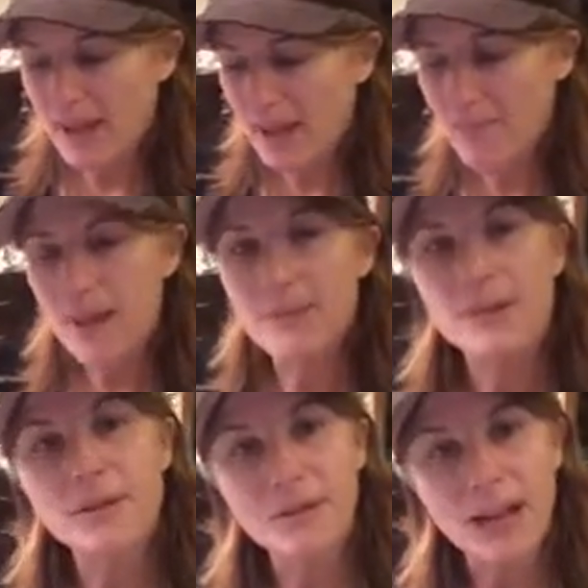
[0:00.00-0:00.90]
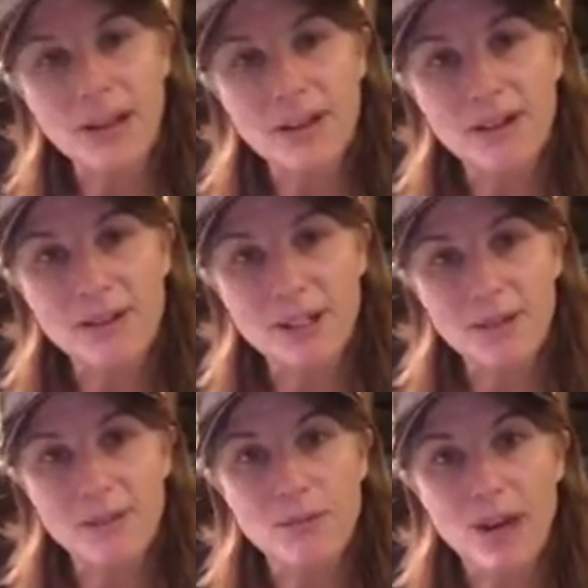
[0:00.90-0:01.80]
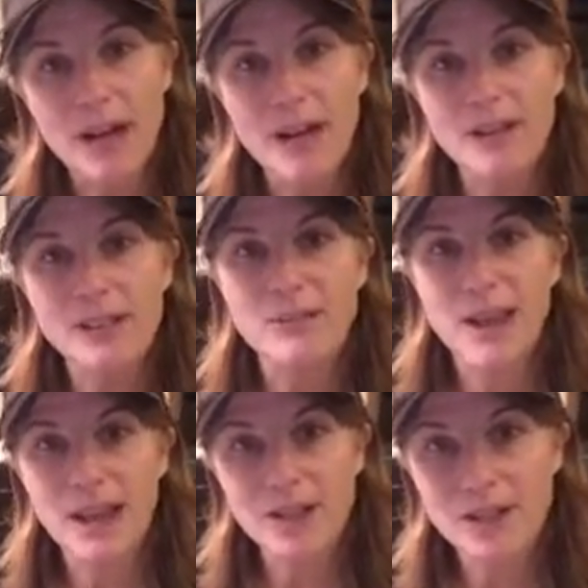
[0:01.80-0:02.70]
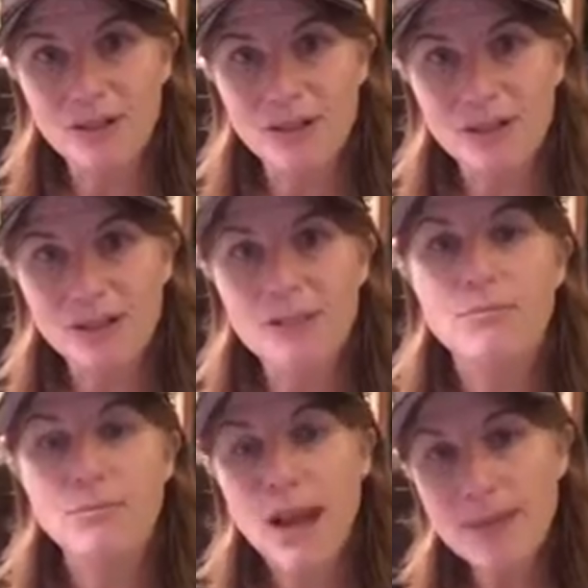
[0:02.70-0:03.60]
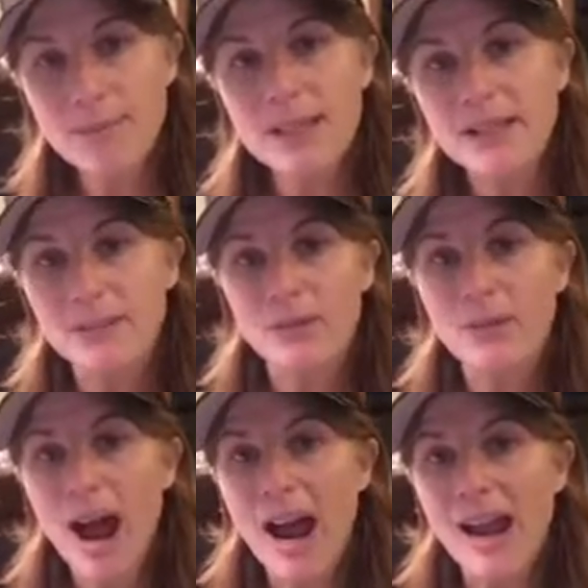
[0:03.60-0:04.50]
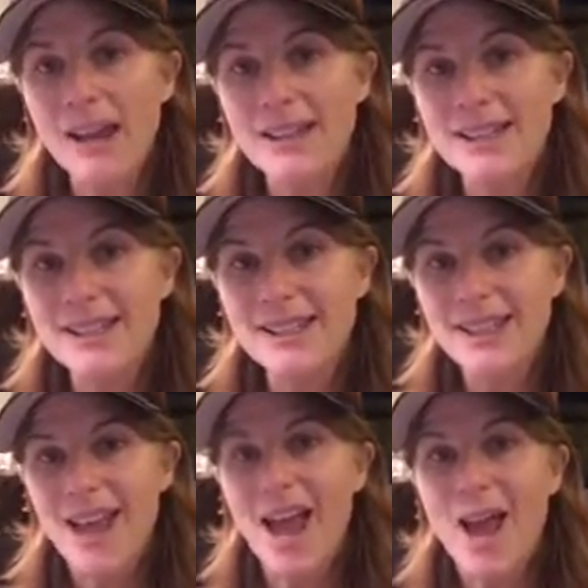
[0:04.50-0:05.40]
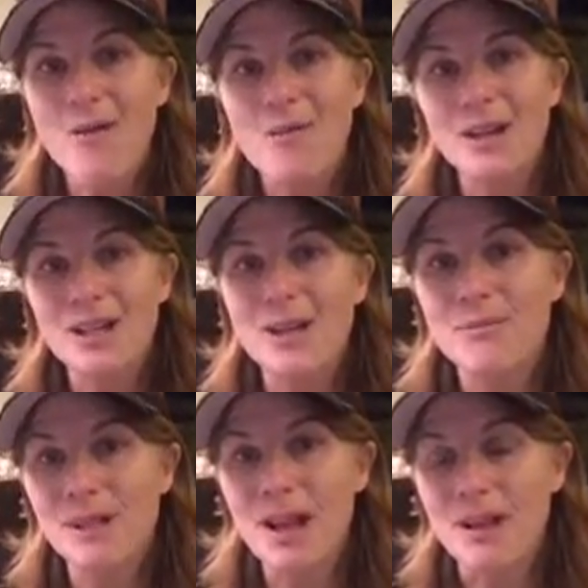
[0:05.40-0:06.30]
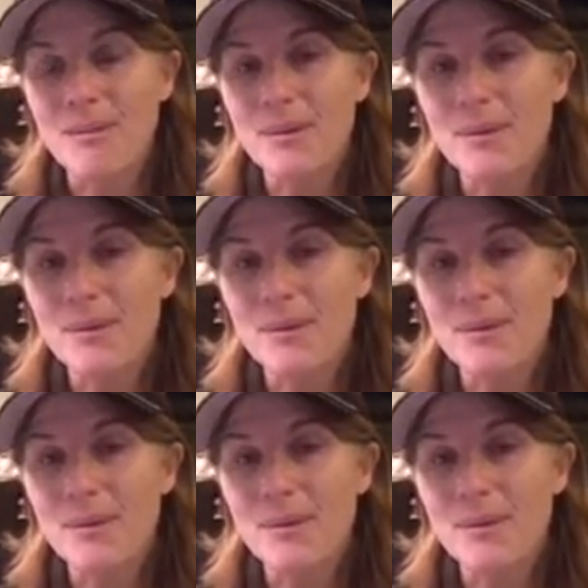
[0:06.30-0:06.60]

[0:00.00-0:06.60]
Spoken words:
and maybe you allow yourself to write out some answers, you might be surprised at what comes up.